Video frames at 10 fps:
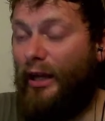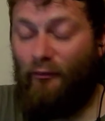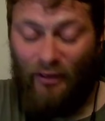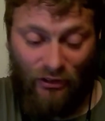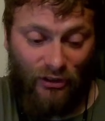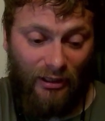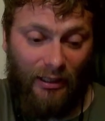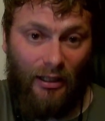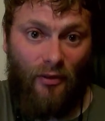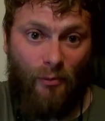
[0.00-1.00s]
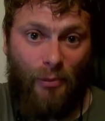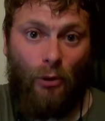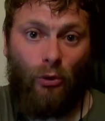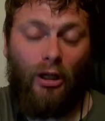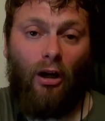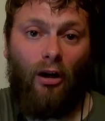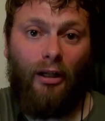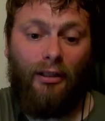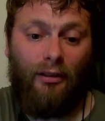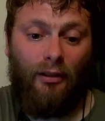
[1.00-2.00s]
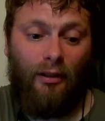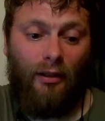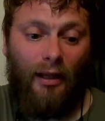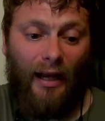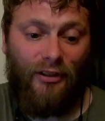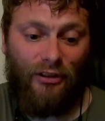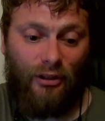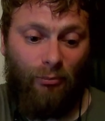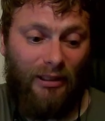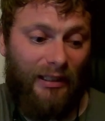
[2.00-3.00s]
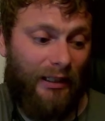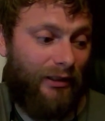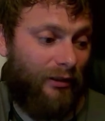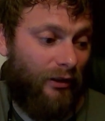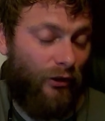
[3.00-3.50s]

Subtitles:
eventually the build guide as it's completed.